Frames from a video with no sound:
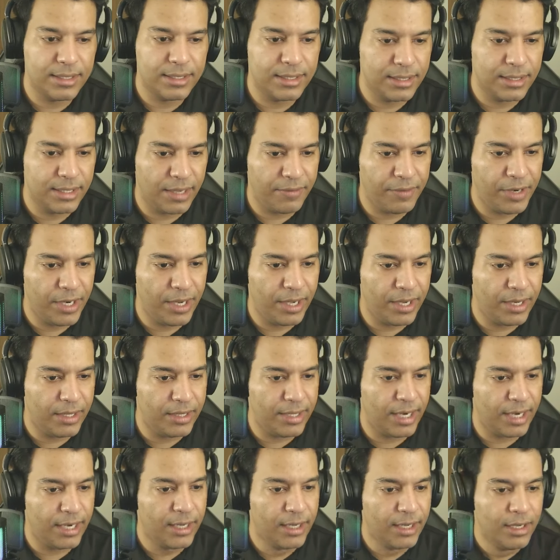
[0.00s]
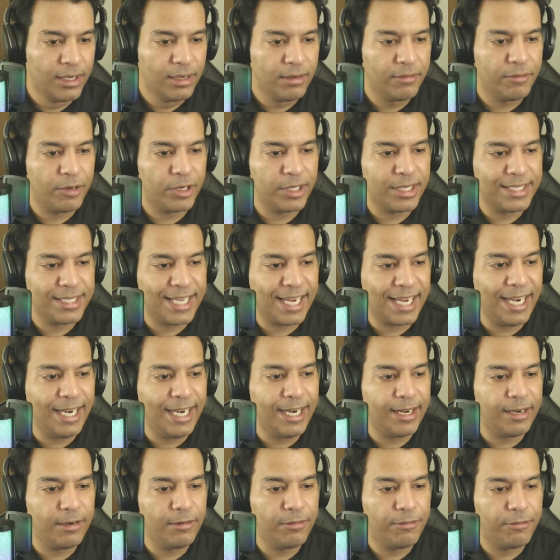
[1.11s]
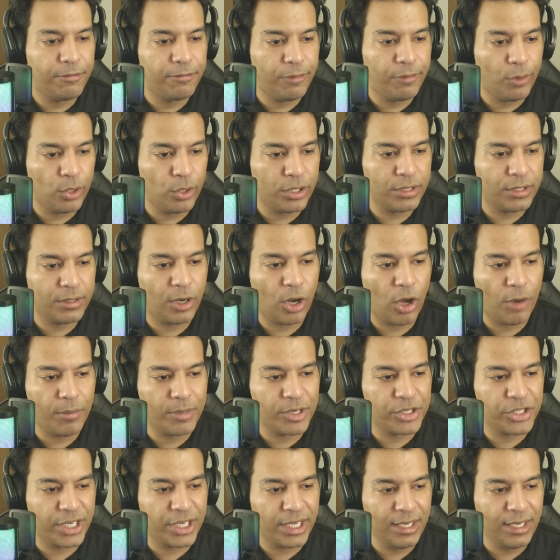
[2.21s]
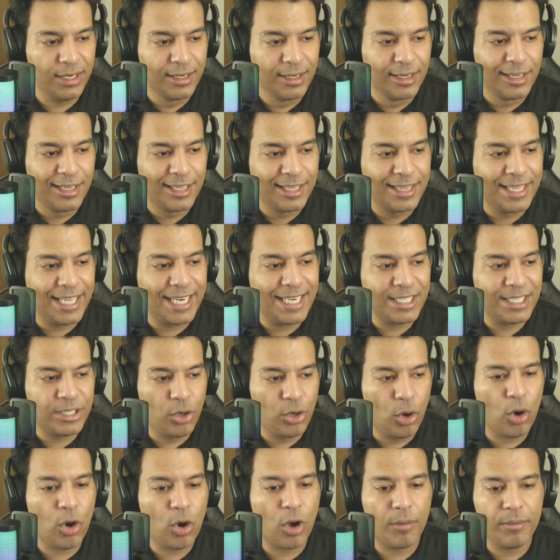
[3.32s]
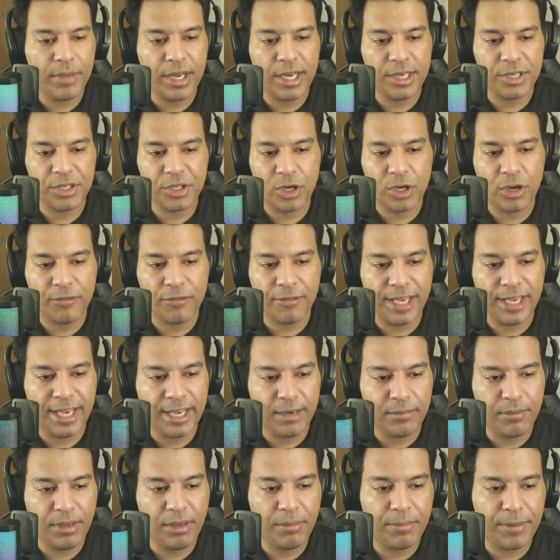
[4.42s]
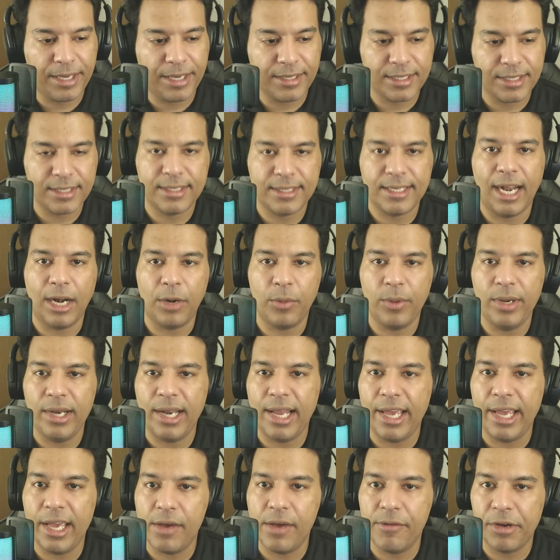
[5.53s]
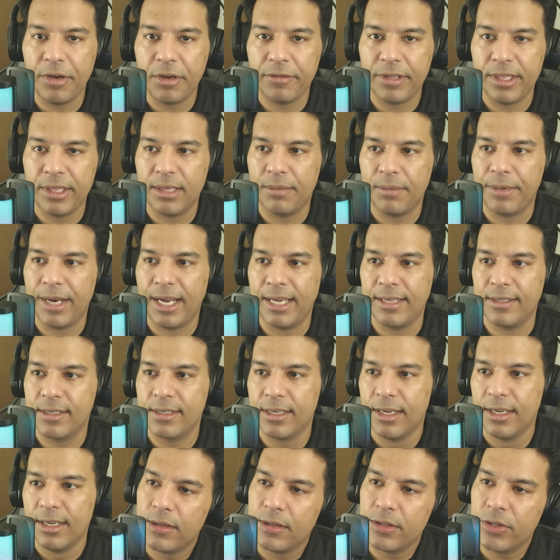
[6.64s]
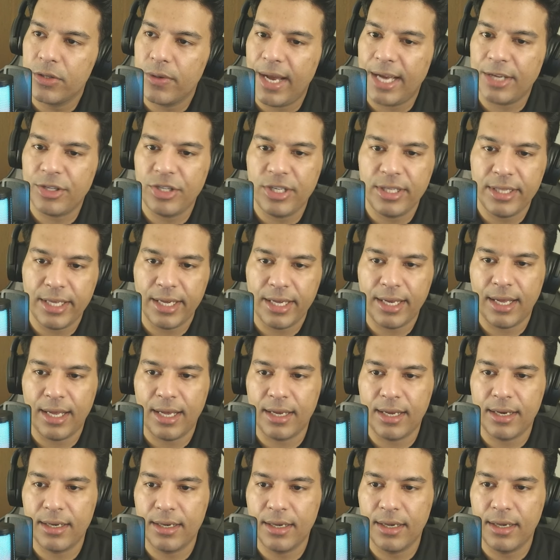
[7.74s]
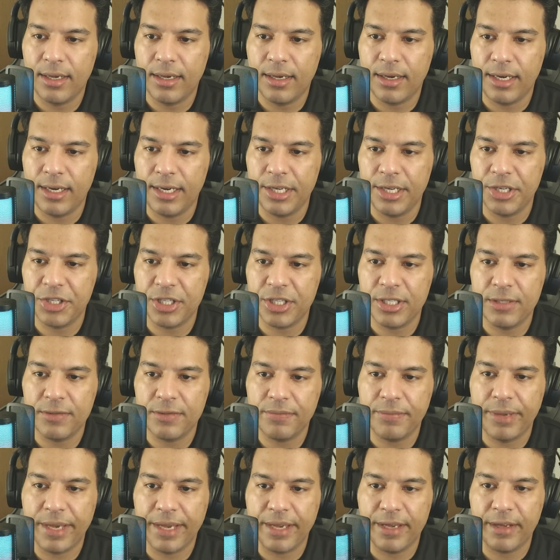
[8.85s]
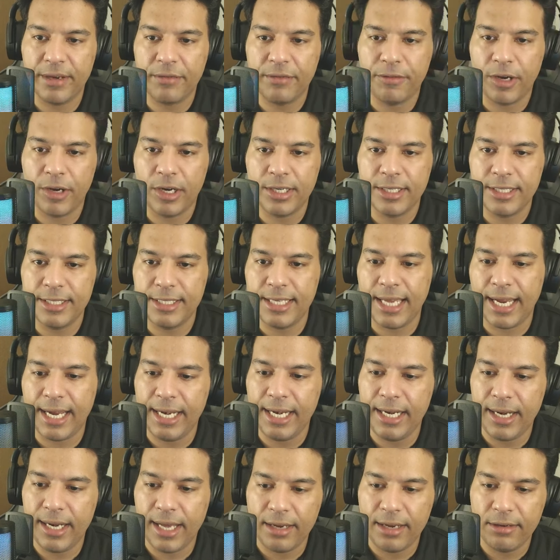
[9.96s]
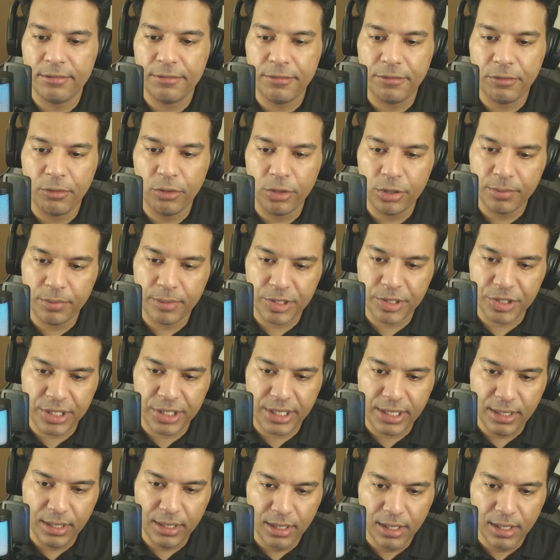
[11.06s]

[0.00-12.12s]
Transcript: given here that for the second and fourth claw machine, there is no combination of A and B presses that will ever win the prize. So actually there are conditions there for second and fourth machine.